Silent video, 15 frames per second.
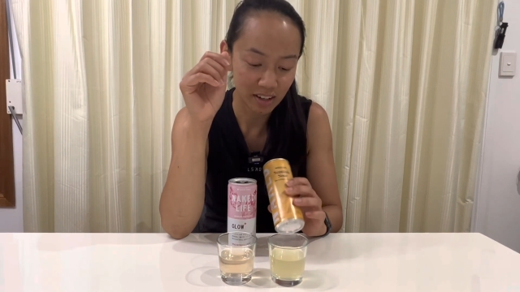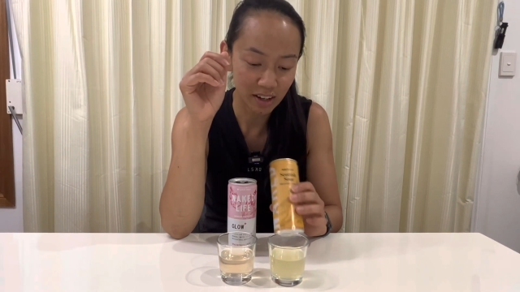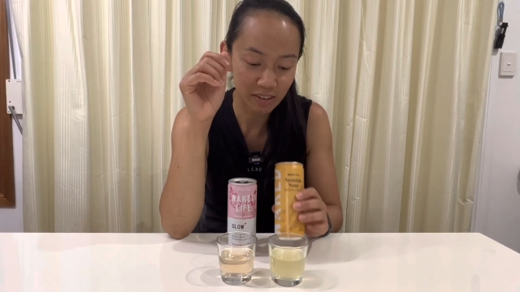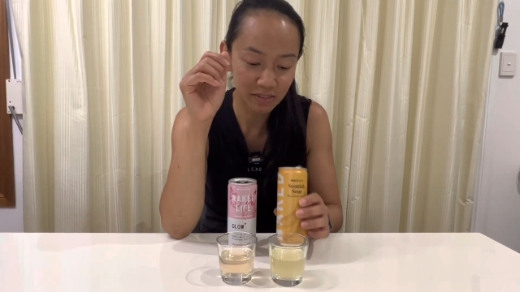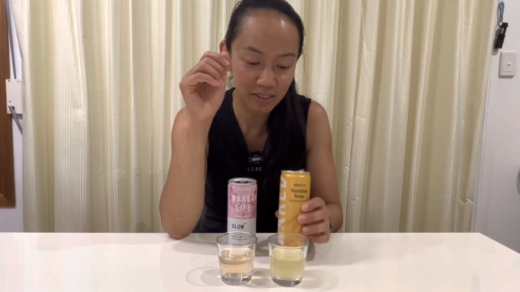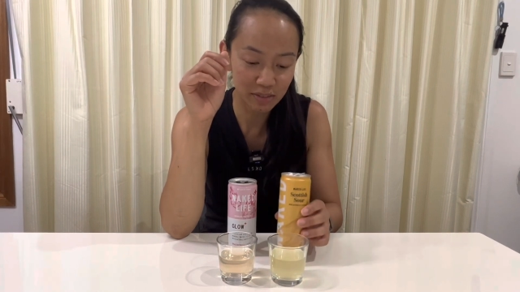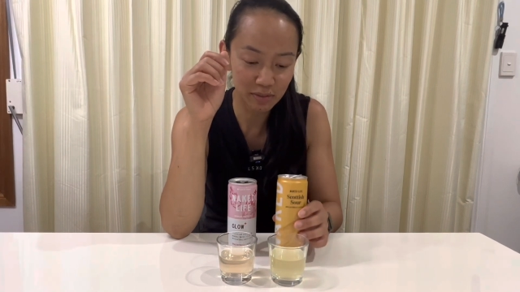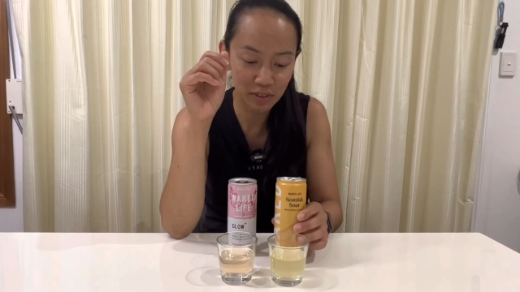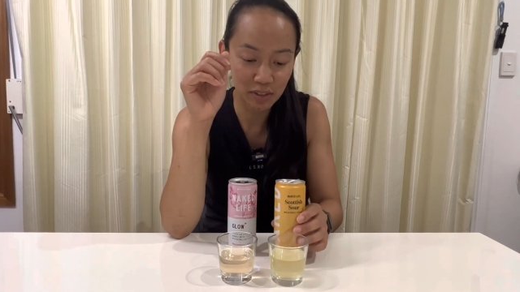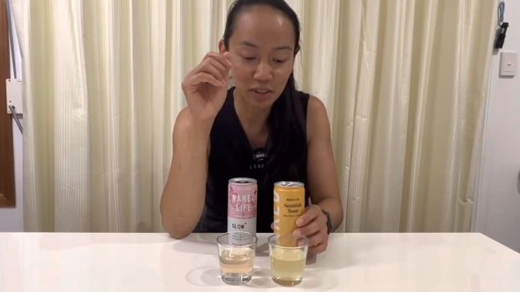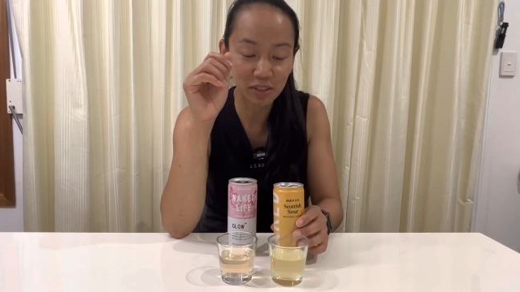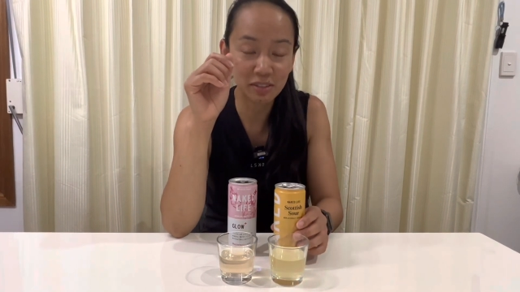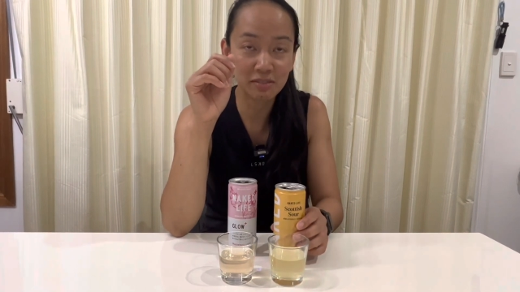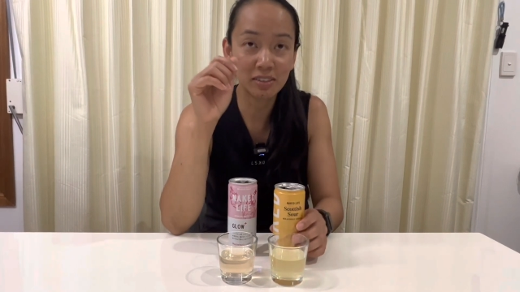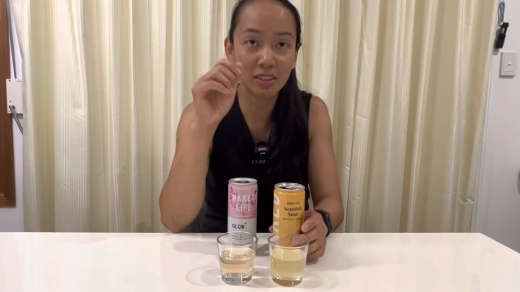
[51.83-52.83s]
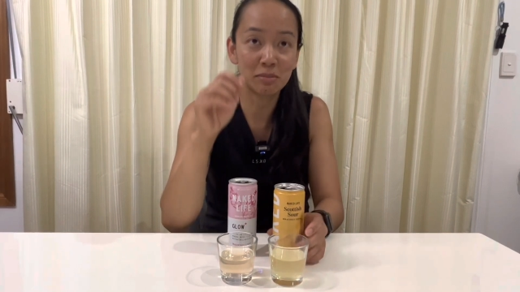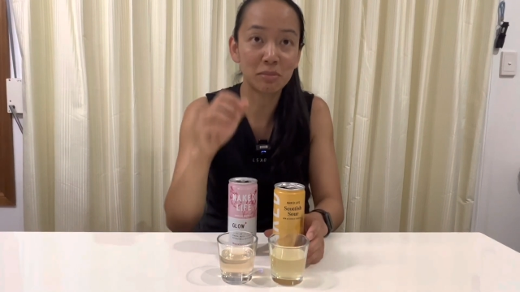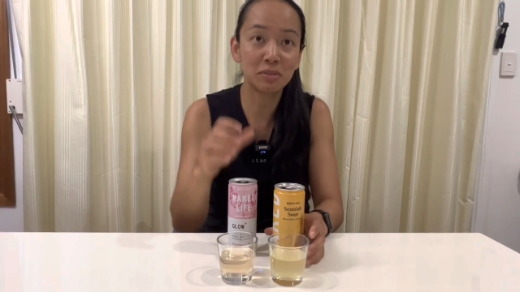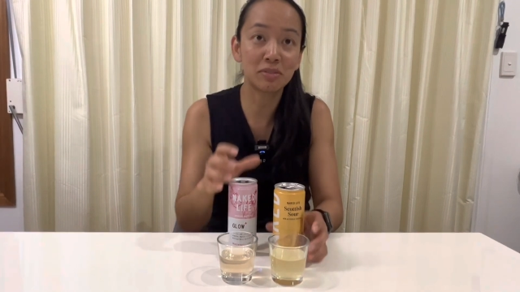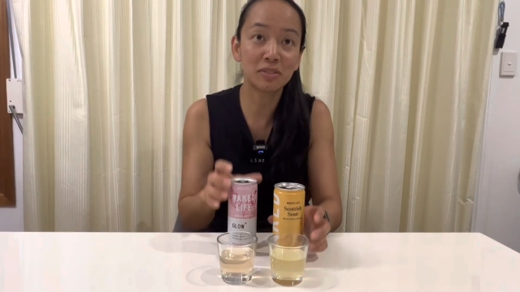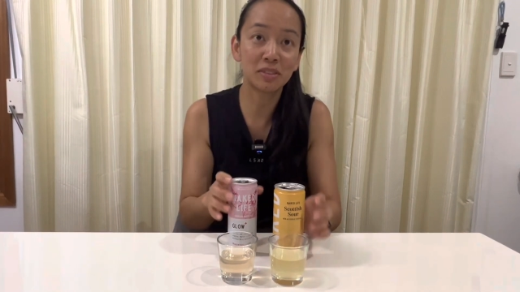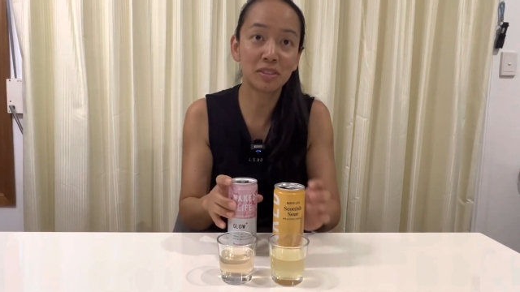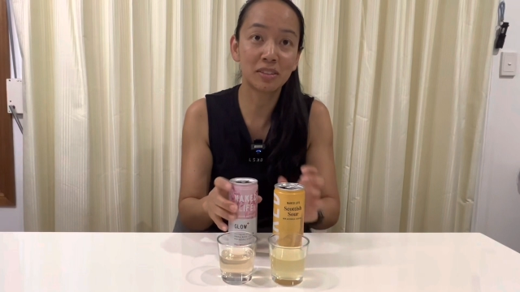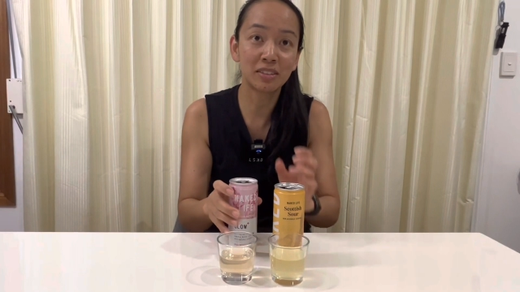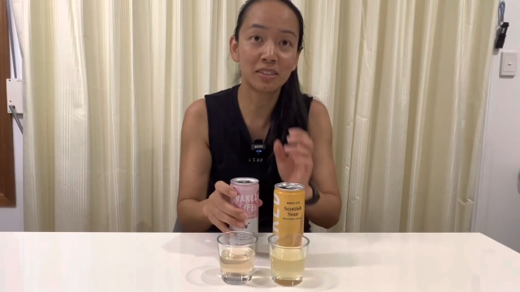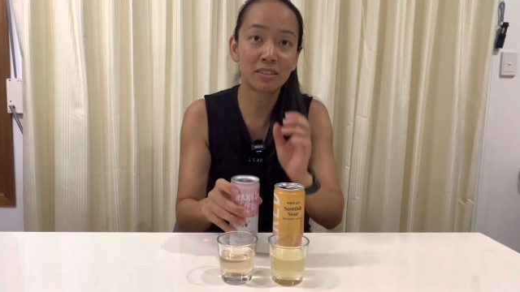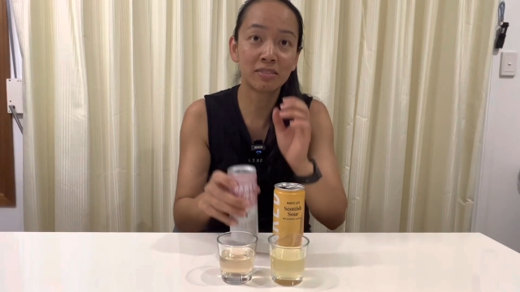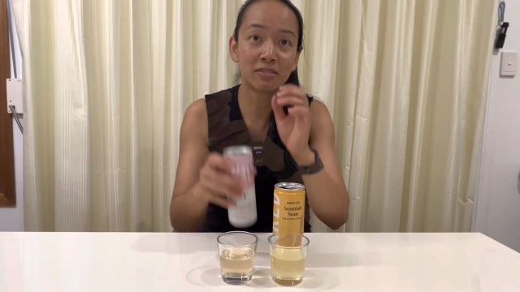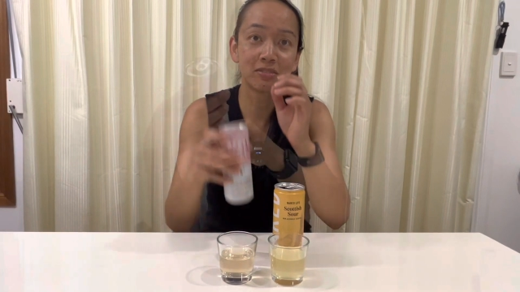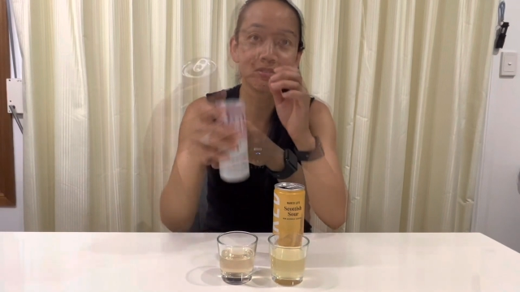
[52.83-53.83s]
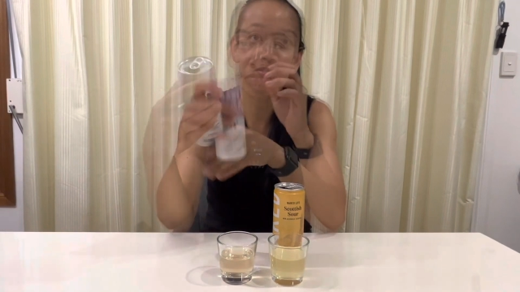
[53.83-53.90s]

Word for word: I've never heard of that before, you know.